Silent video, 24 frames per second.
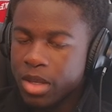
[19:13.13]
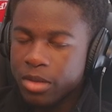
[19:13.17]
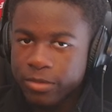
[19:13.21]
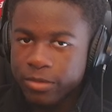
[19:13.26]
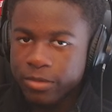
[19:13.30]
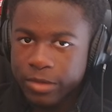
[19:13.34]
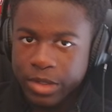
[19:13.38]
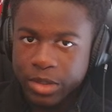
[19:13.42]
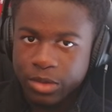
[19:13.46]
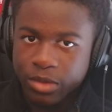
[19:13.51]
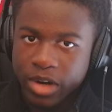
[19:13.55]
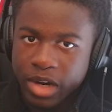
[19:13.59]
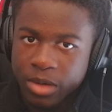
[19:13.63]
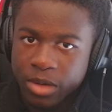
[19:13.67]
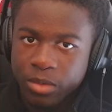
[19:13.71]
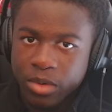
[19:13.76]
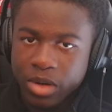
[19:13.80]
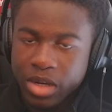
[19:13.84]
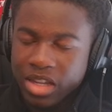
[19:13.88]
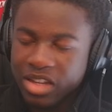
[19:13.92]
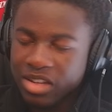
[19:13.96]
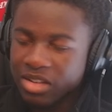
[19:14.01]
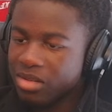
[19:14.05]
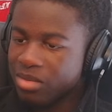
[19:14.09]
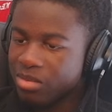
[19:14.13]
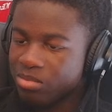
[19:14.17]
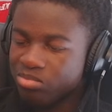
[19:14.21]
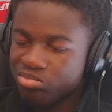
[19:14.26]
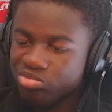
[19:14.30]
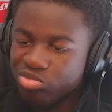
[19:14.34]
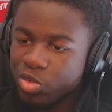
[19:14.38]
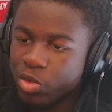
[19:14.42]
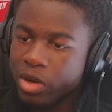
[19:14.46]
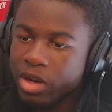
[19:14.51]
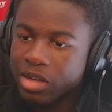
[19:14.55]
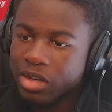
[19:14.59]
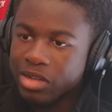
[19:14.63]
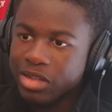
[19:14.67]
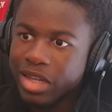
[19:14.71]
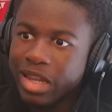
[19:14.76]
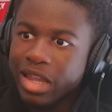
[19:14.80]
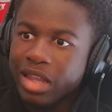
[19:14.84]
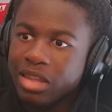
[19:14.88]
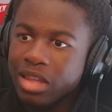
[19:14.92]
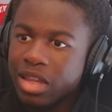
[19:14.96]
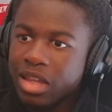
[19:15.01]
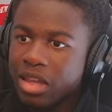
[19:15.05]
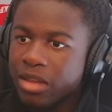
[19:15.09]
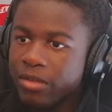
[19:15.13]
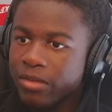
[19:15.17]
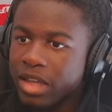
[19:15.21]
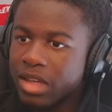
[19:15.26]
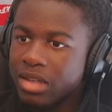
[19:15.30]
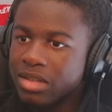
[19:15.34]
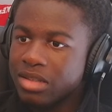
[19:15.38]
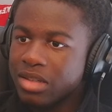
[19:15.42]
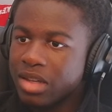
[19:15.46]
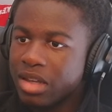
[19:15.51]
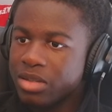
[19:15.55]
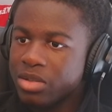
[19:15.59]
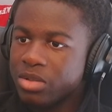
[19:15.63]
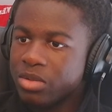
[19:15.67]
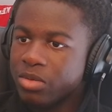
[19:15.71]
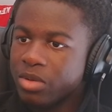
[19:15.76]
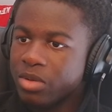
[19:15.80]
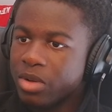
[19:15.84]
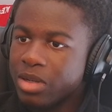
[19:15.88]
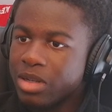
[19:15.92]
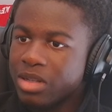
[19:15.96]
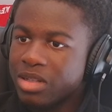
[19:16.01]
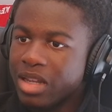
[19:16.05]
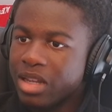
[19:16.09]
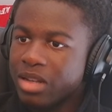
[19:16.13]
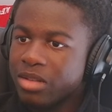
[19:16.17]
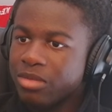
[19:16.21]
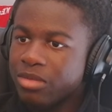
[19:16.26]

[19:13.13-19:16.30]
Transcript: retried, run like, what, our 10th AFK session, or what, our 10th